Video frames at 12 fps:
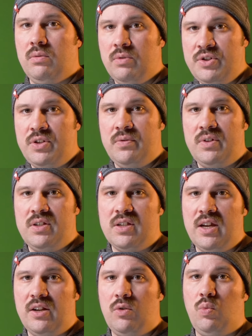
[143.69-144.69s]
Once you've
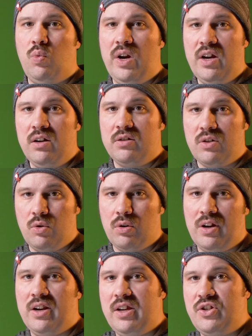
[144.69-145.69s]
decided where to
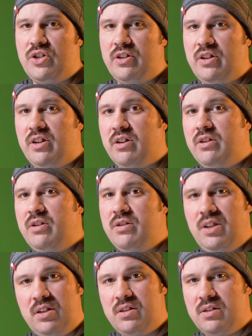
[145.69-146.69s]
organize your gear, you
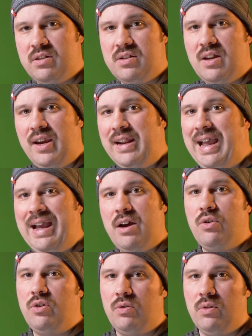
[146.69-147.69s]
need to decide
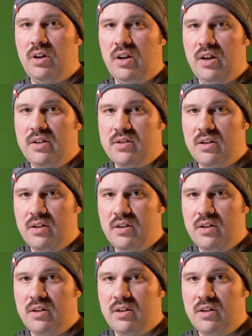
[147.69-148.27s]
how to organize